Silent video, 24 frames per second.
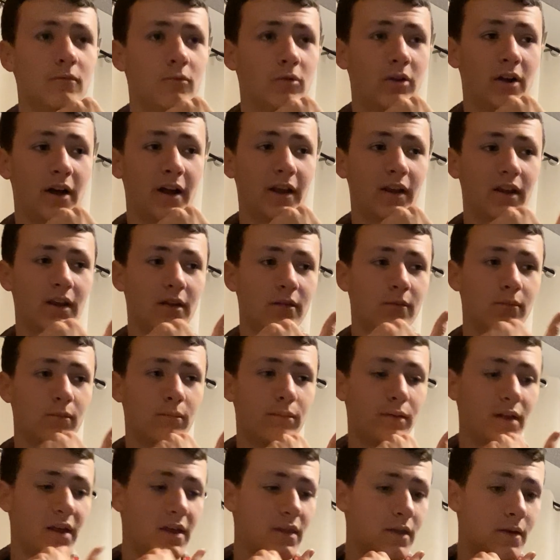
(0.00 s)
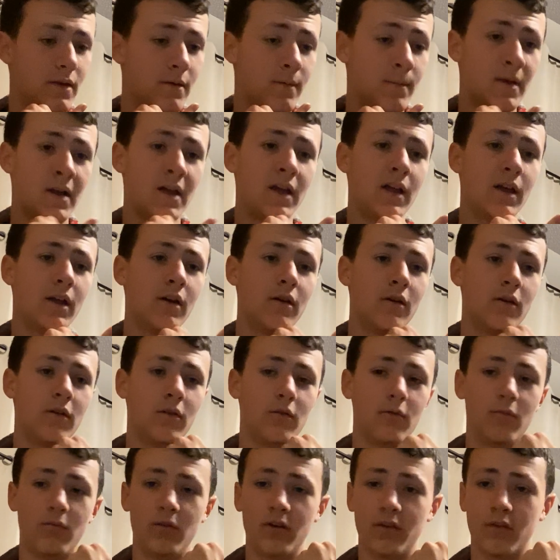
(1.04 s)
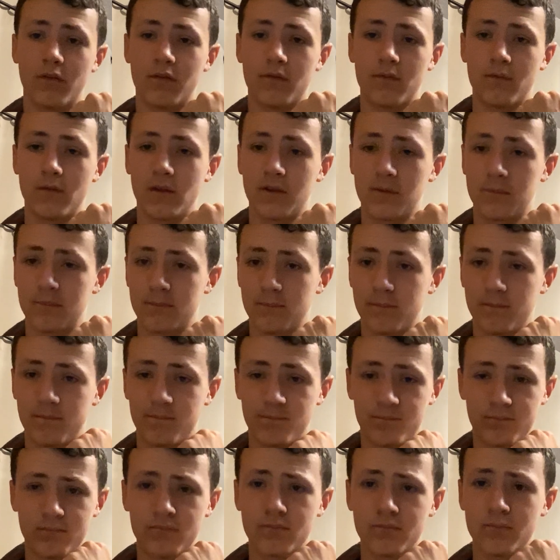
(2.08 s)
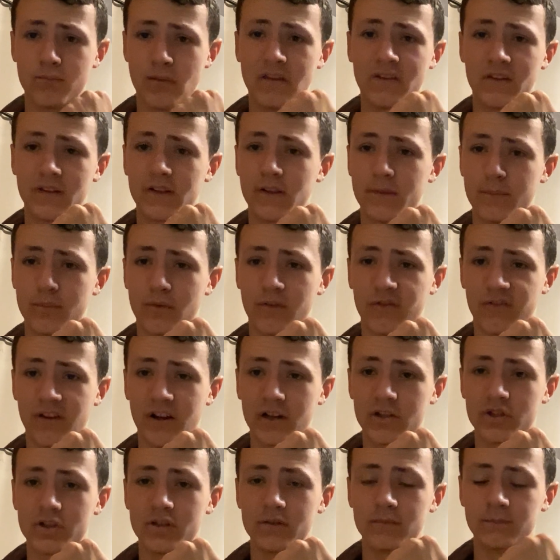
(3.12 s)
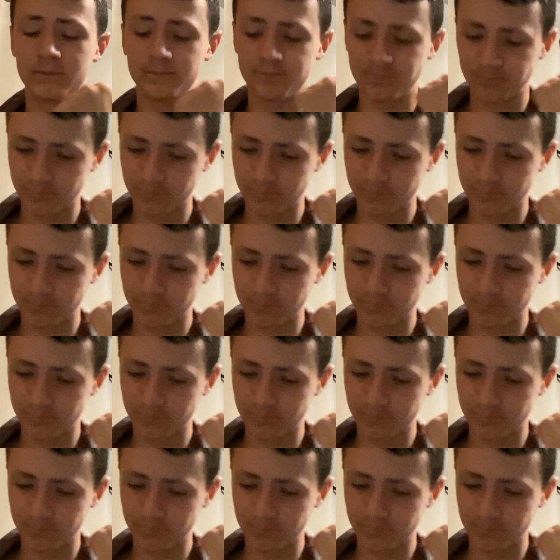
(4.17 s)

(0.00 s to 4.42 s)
when I can play them with like basically perfection,